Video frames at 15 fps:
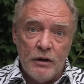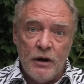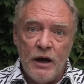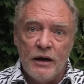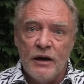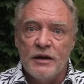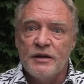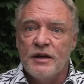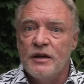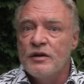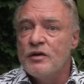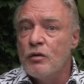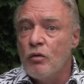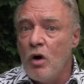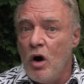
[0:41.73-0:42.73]
and it
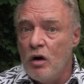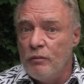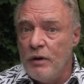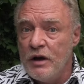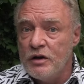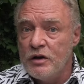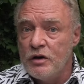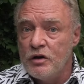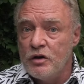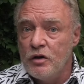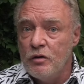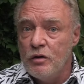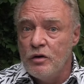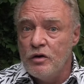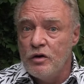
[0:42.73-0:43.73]
sends the wrong message
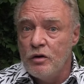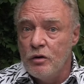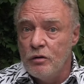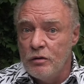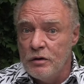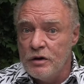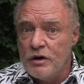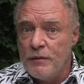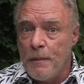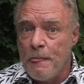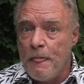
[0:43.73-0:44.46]
to the students.